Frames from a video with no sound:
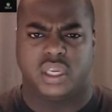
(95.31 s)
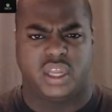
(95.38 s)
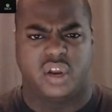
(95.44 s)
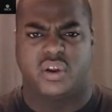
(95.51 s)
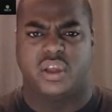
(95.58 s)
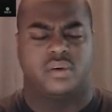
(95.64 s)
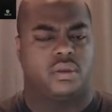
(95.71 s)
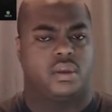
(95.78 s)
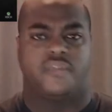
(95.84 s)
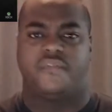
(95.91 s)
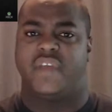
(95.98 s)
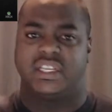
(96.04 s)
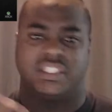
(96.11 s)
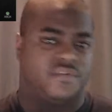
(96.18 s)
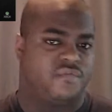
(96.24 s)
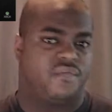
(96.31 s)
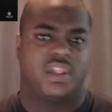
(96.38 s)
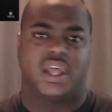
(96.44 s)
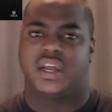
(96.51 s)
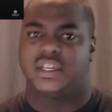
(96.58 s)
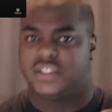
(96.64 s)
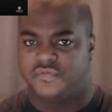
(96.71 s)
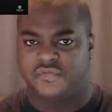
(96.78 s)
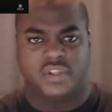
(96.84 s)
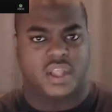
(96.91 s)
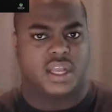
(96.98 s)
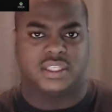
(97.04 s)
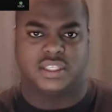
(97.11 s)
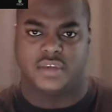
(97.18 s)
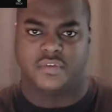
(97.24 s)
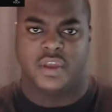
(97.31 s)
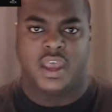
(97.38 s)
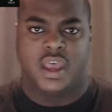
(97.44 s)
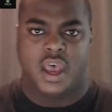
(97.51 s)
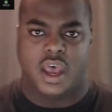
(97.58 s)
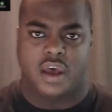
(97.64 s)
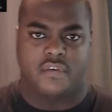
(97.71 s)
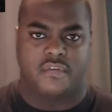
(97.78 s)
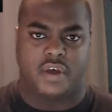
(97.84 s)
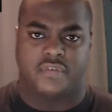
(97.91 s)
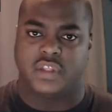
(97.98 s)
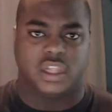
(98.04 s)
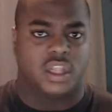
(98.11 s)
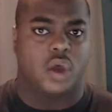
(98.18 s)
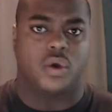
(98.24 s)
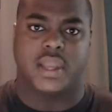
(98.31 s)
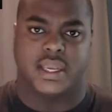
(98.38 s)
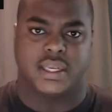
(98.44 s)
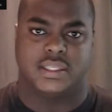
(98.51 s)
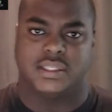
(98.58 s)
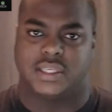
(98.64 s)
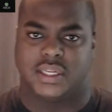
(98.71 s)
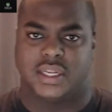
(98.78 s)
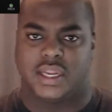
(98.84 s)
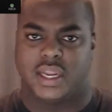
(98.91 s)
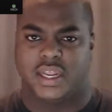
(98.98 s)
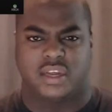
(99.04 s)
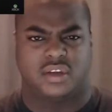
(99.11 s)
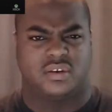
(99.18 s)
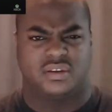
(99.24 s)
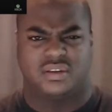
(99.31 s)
you know, you're facing floods and floods of the locust, and